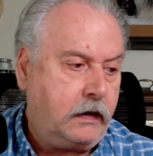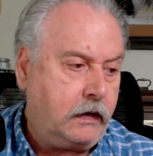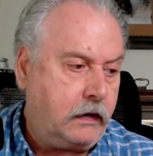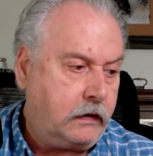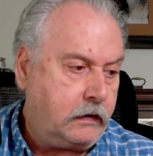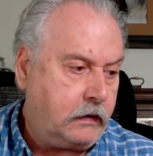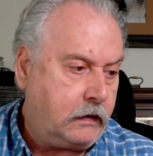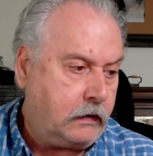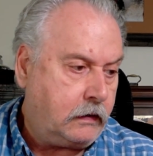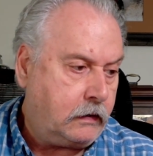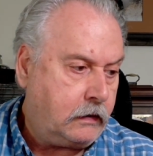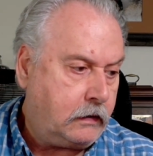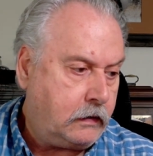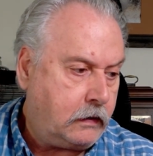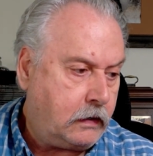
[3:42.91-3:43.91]
and
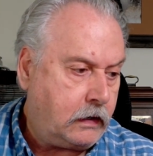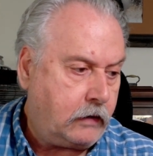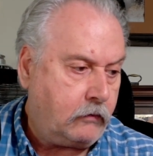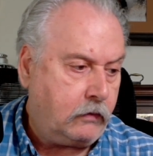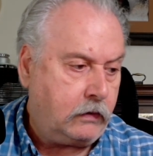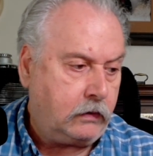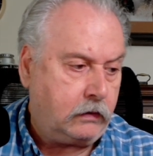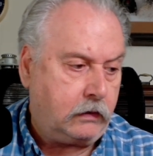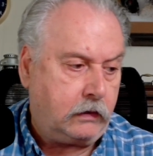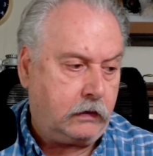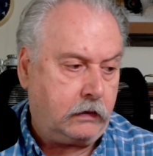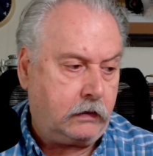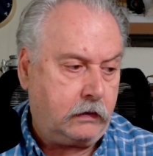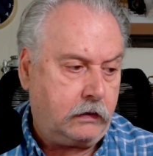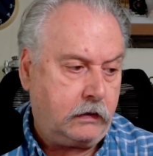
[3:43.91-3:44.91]
uh, I
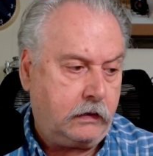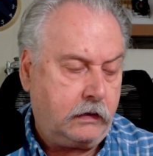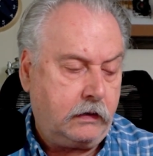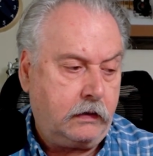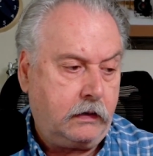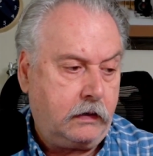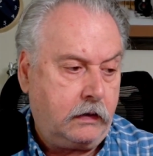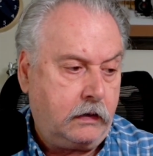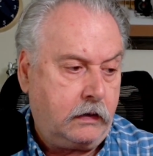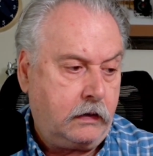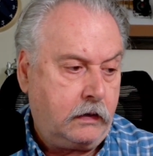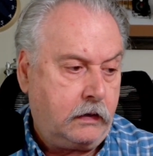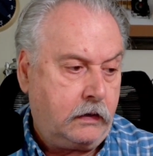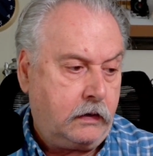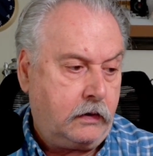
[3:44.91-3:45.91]
will
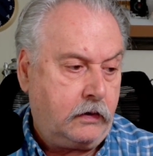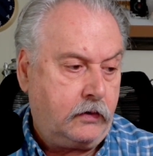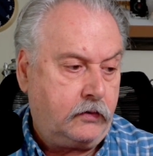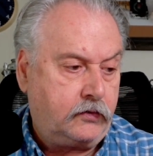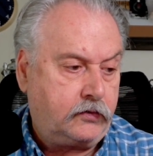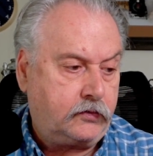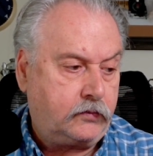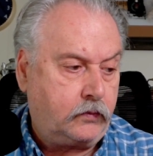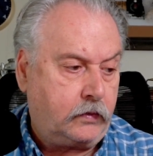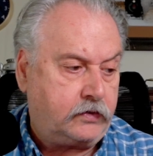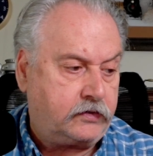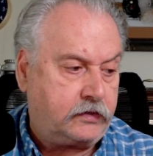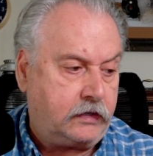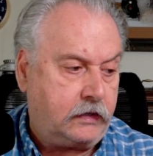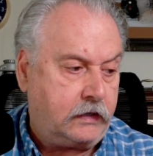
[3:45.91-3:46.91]

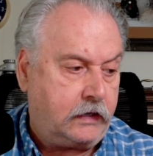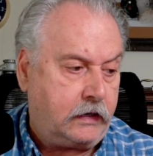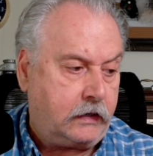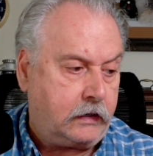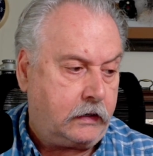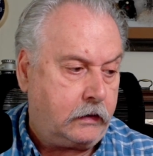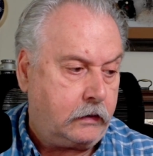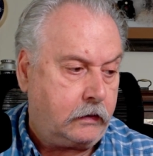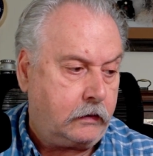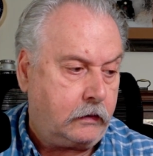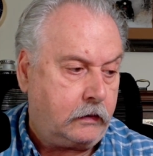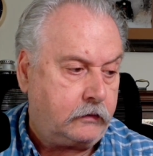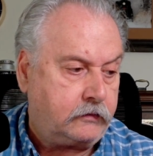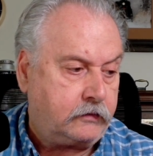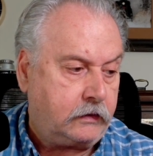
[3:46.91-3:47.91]
switch to that
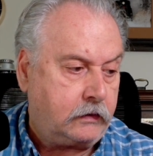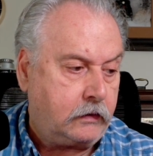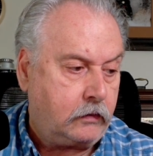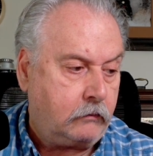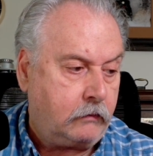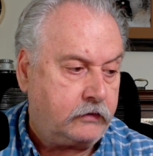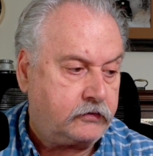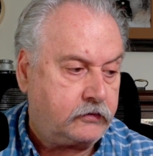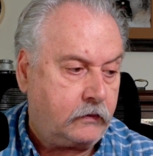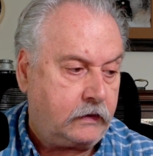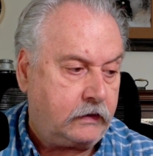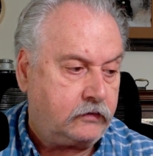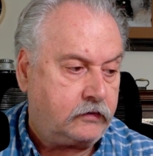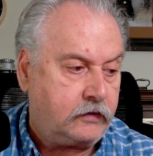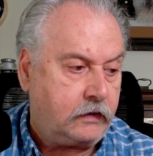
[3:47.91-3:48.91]
here. Let's see, go to my
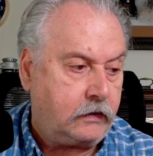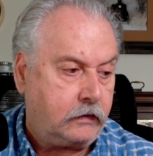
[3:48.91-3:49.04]
screen